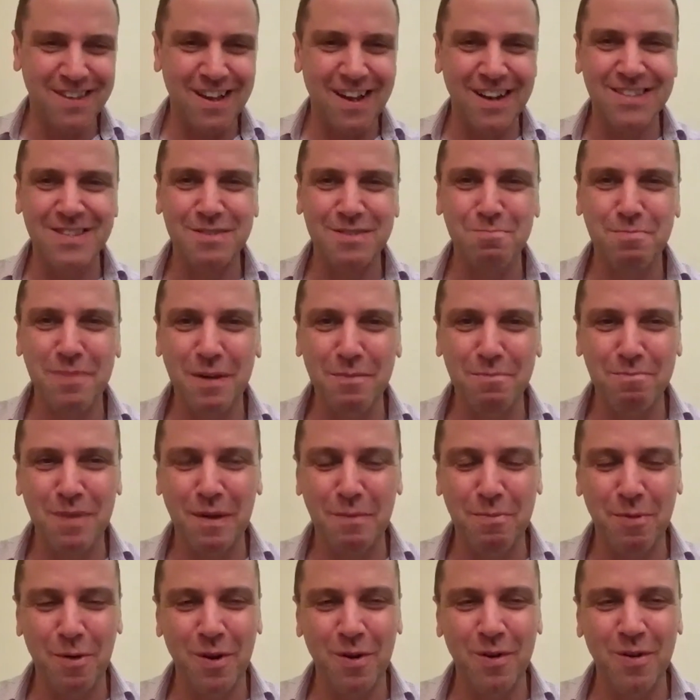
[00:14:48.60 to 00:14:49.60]
sales
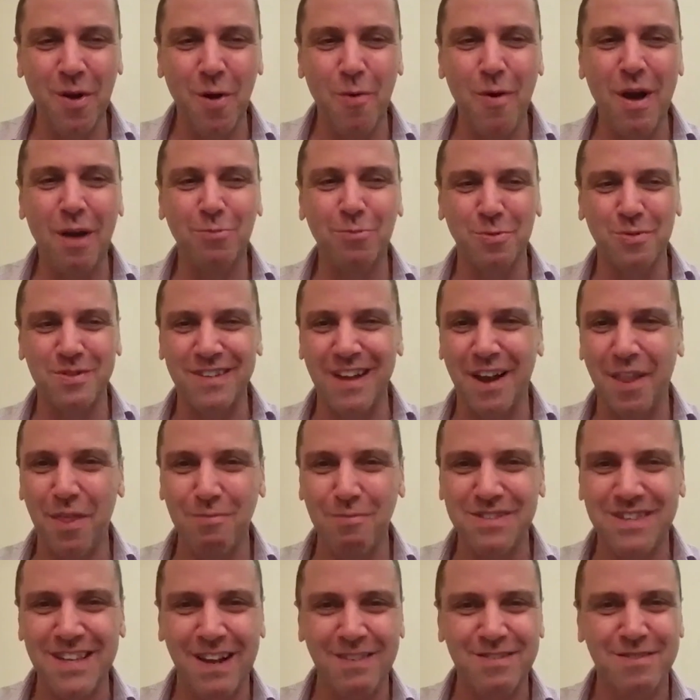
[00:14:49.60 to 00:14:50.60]
people know how to sell
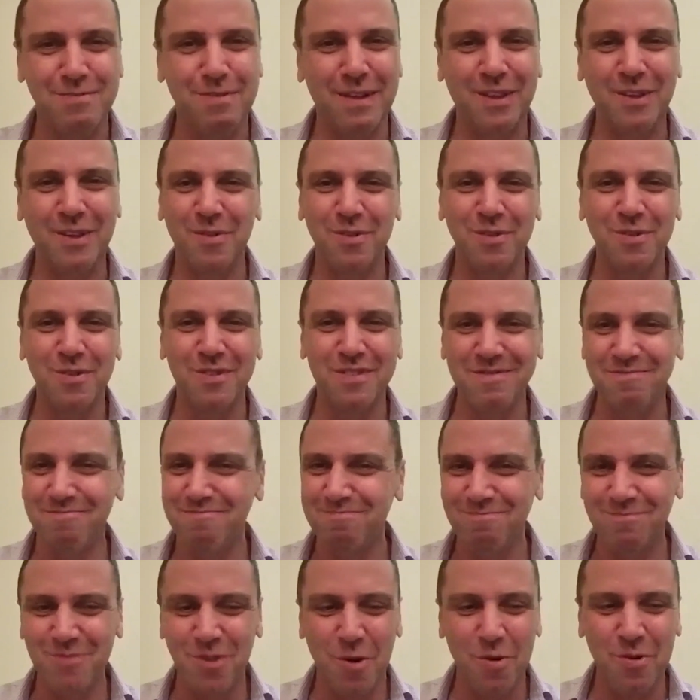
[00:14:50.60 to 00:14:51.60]
themselves, but
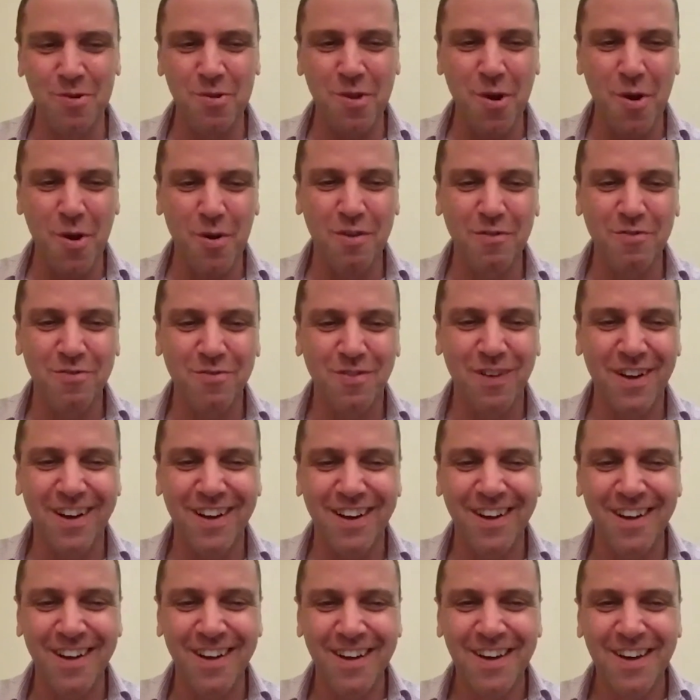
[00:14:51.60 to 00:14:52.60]
you don't know if
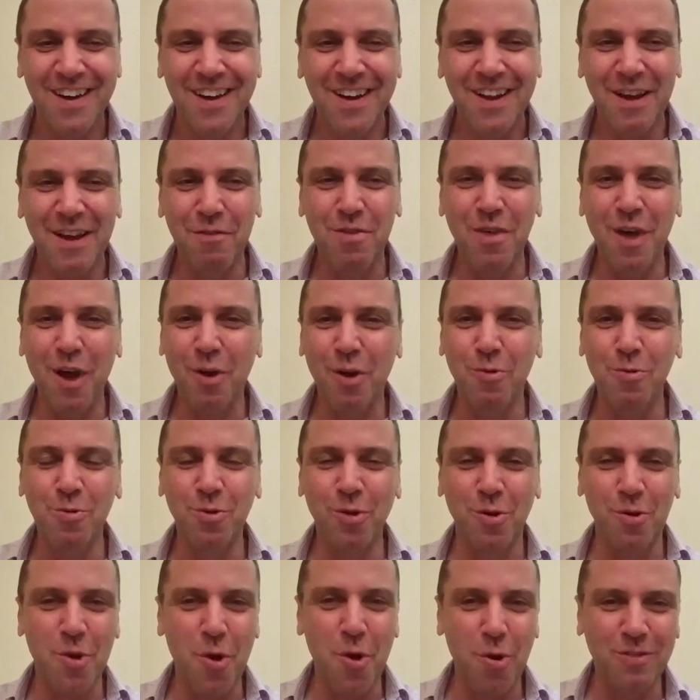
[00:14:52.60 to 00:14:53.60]
they're
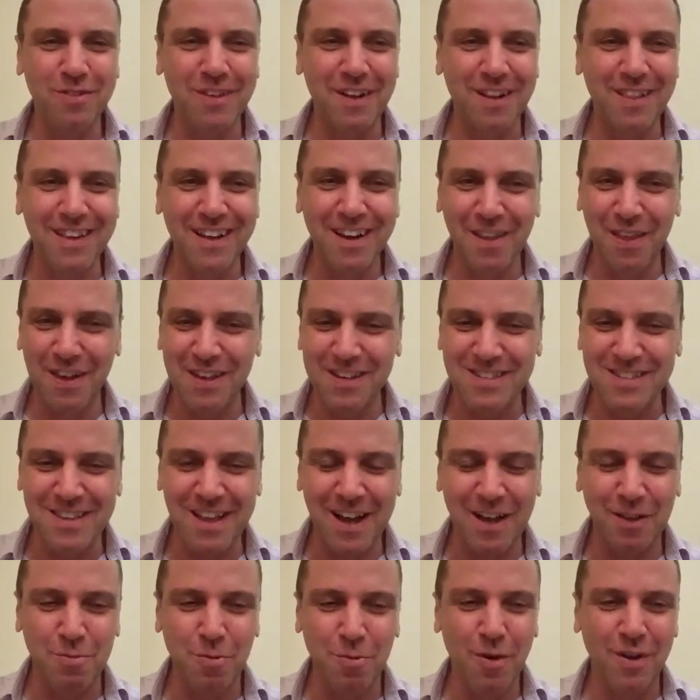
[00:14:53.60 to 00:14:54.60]
good or not until they
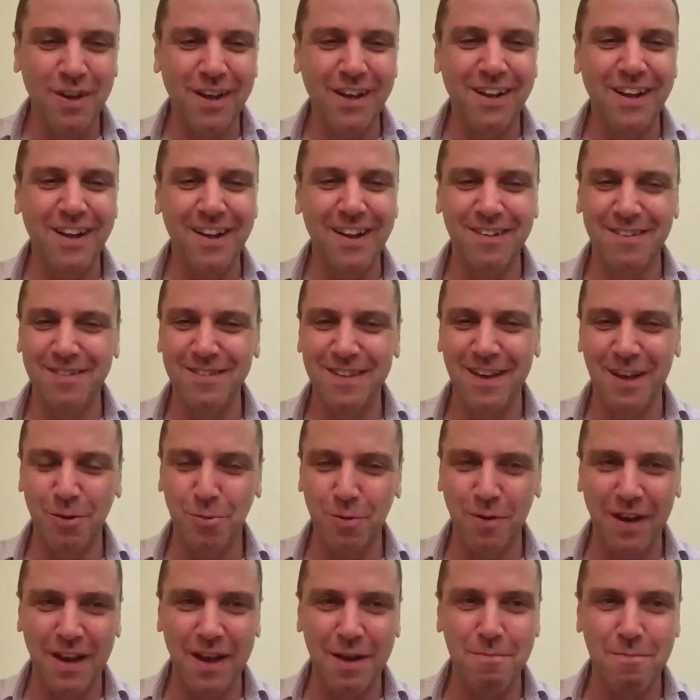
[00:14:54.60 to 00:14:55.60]
start working, and they're
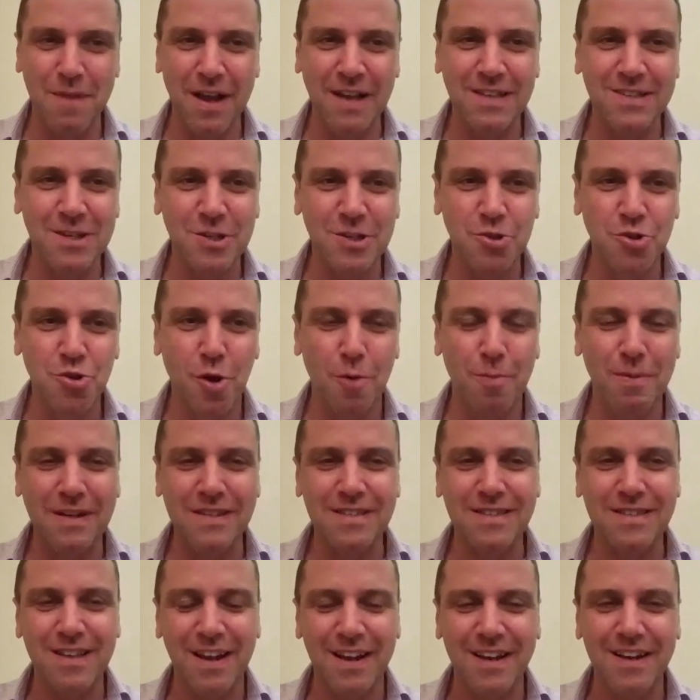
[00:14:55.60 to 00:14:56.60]
doing an amazing job
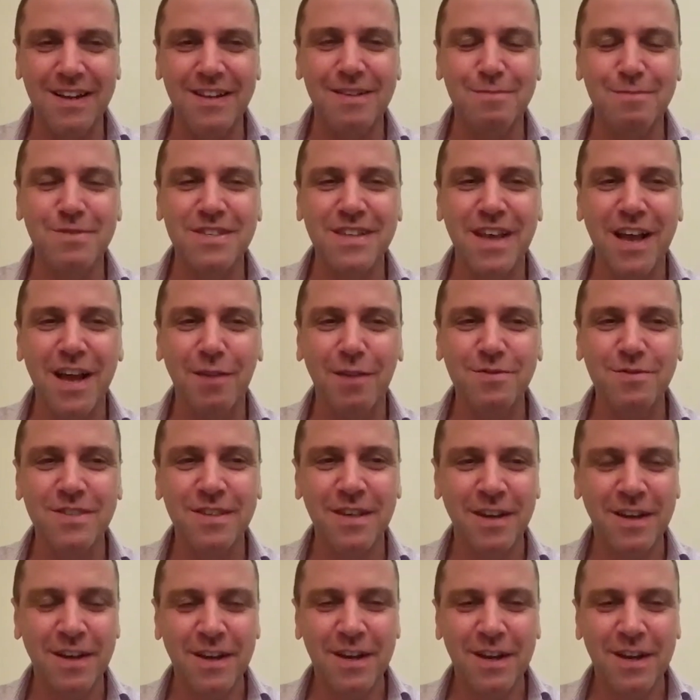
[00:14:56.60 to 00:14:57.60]
in selling
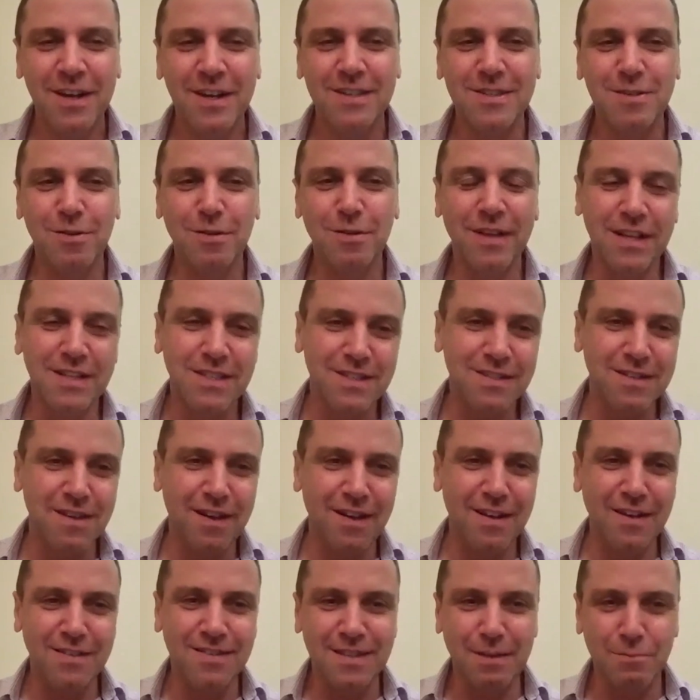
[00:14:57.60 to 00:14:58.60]
themselves. So that's
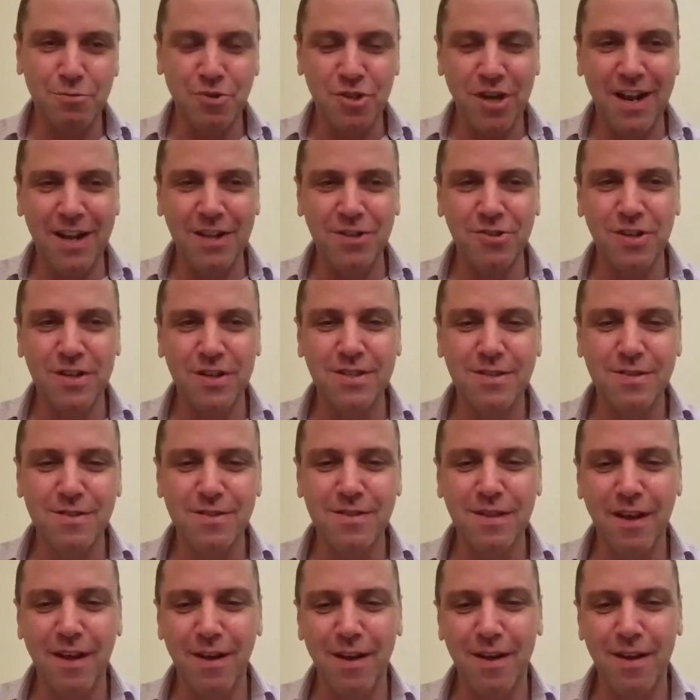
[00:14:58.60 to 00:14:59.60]
some
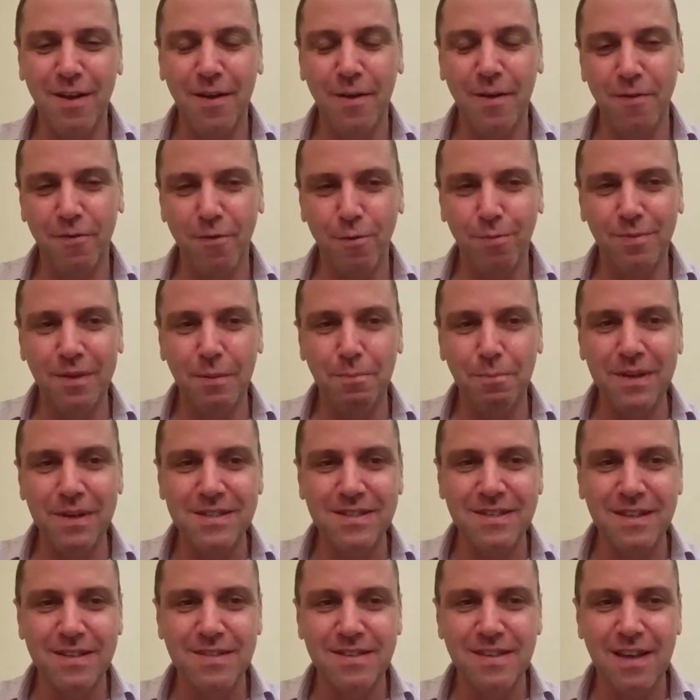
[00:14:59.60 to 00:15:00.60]
challenges from the
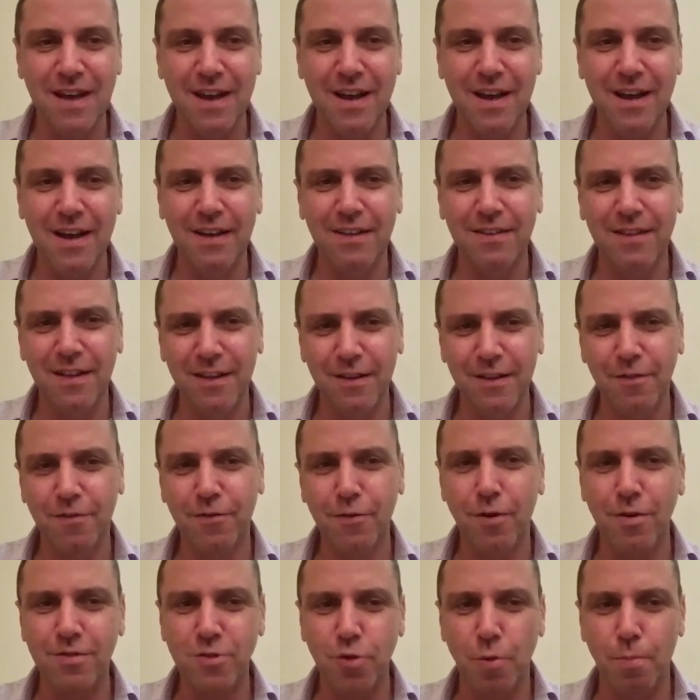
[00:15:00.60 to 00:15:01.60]
business side, and
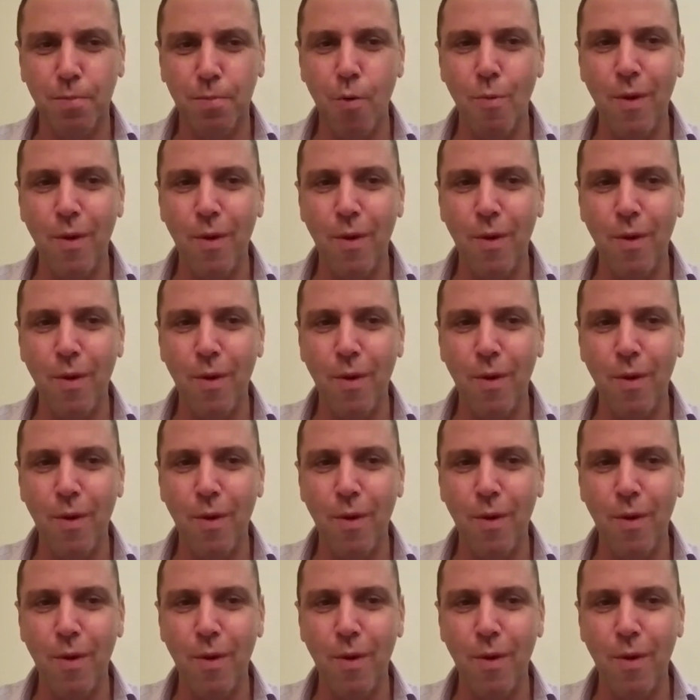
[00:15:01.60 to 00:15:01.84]
of course